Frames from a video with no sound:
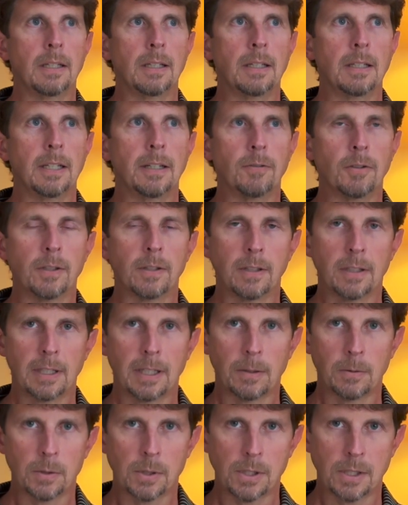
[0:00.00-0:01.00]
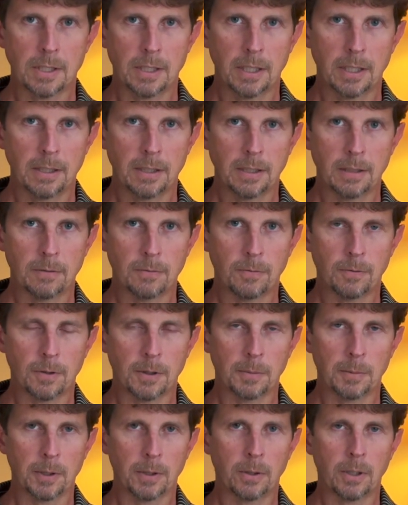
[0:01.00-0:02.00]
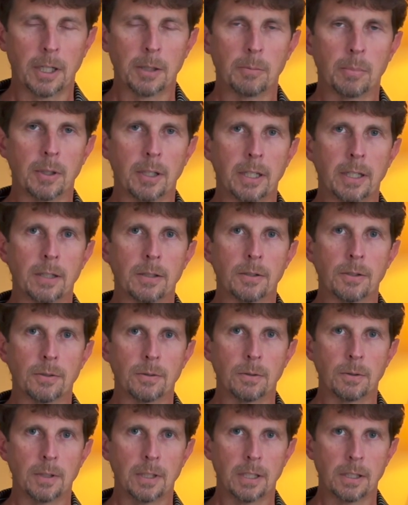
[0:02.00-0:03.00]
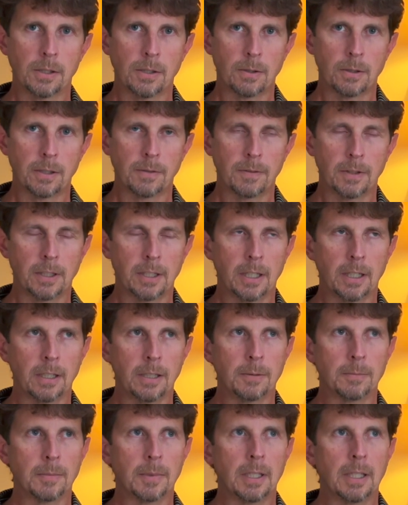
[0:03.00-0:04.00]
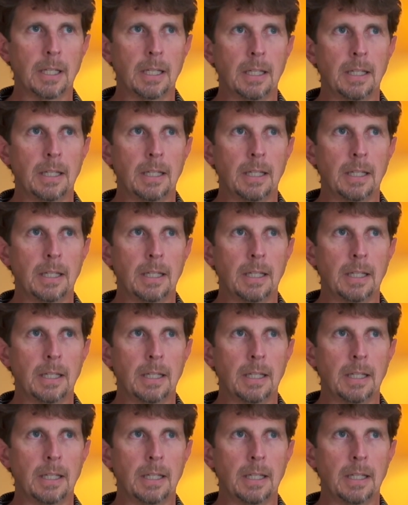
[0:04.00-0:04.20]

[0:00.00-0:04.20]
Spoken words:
everything I was studying from the great players through the history of the game,